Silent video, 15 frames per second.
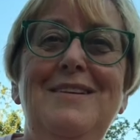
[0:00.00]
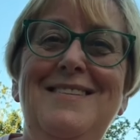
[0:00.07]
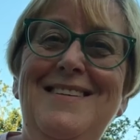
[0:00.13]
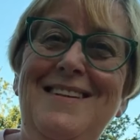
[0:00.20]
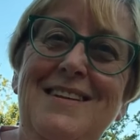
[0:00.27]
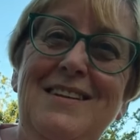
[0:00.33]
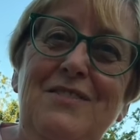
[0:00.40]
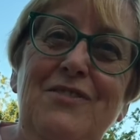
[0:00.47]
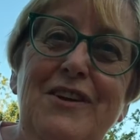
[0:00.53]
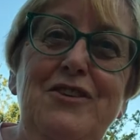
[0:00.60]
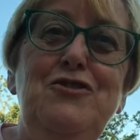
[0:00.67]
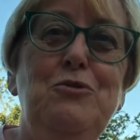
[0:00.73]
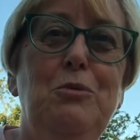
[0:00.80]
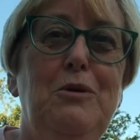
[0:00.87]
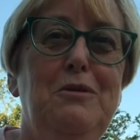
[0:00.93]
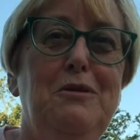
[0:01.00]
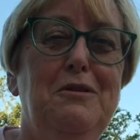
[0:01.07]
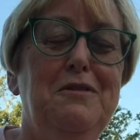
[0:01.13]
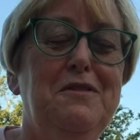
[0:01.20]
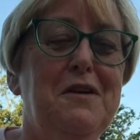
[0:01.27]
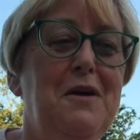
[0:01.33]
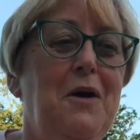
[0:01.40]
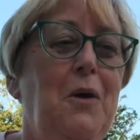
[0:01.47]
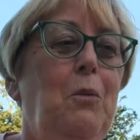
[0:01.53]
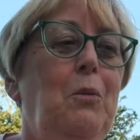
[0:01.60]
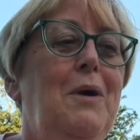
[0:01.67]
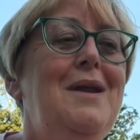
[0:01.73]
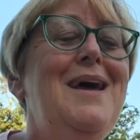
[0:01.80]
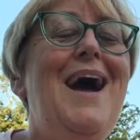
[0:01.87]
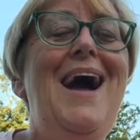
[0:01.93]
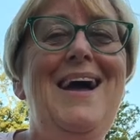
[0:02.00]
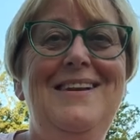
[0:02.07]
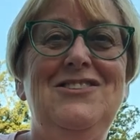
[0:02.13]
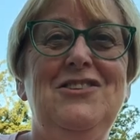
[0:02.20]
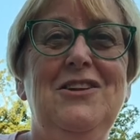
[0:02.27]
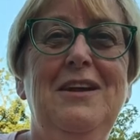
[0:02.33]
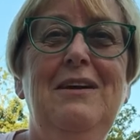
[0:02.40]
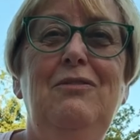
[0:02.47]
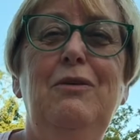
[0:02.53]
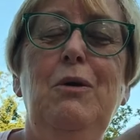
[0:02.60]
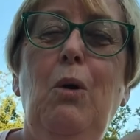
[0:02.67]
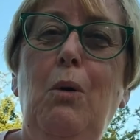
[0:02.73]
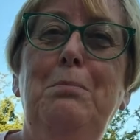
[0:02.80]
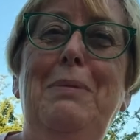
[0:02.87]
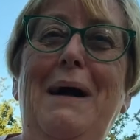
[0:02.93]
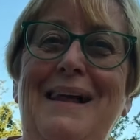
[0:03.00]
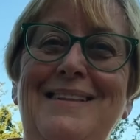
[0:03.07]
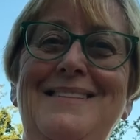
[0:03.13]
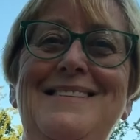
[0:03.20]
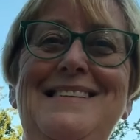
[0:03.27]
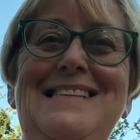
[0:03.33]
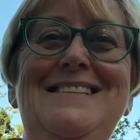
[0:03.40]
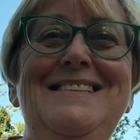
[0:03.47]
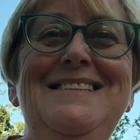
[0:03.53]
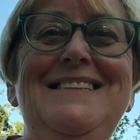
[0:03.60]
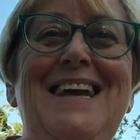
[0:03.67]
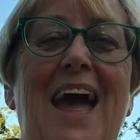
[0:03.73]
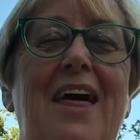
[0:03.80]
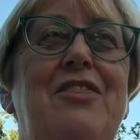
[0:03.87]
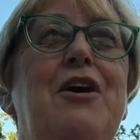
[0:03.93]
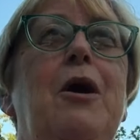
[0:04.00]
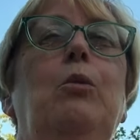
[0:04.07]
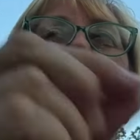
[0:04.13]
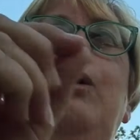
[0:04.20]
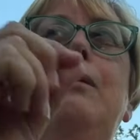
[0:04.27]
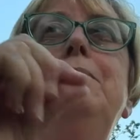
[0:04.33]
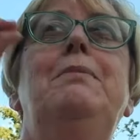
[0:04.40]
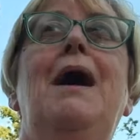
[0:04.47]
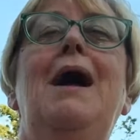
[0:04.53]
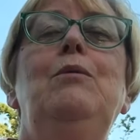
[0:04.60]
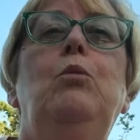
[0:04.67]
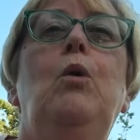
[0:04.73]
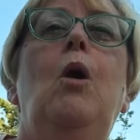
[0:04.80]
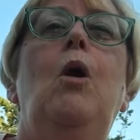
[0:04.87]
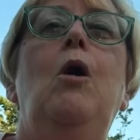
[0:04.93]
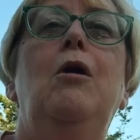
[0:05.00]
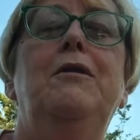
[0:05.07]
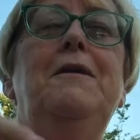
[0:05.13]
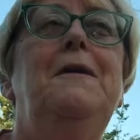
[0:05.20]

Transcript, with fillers: as individuals, when actually, if we all banded together one by one,